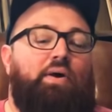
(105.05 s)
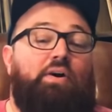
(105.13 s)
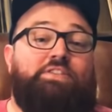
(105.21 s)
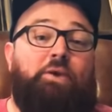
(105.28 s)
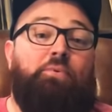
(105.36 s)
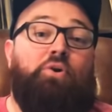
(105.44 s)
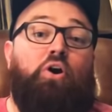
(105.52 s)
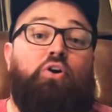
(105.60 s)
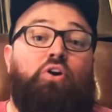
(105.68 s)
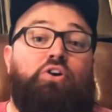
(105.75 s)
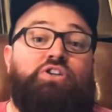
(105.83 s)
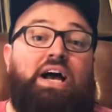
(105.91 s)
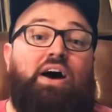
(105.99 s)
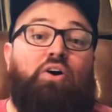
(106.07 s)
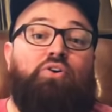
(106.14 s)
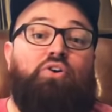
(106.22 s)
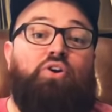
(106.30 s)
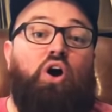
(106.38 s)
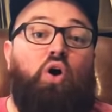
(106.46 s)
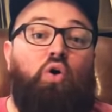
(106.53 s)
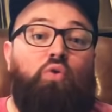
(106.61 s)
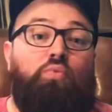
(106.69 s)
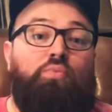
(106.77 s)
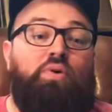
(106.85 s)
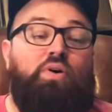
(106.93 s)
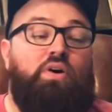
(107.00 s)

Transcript: I was able to go to her childhood home,